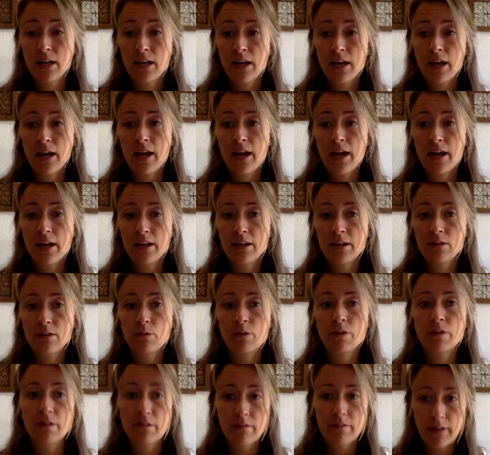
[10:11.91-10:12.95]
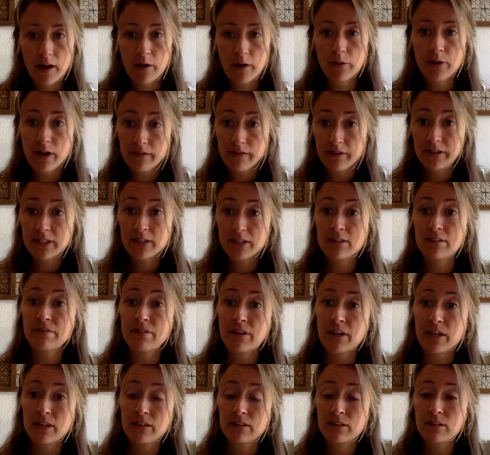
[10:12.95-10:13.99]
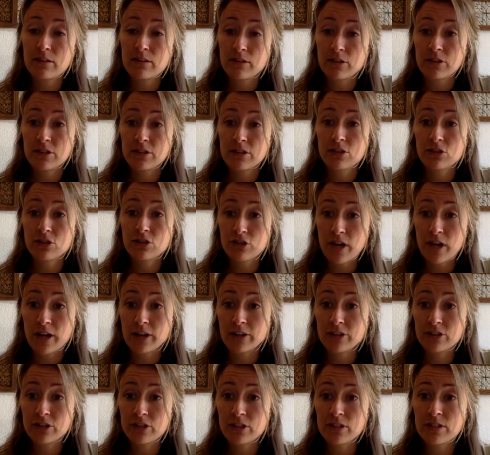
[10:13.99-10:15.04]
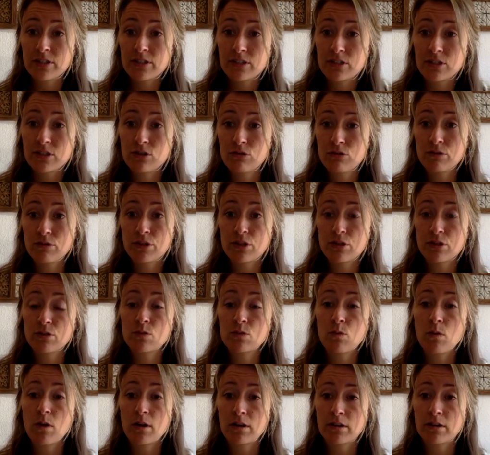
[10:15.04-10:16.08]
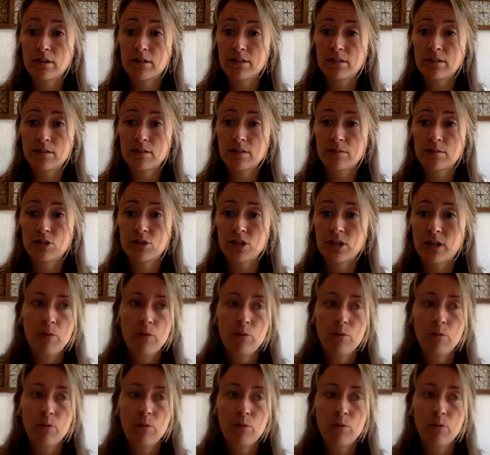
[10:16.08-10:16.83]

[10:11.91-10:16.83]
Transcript: And within that, we have identified 13 strategies to reduce water consumption.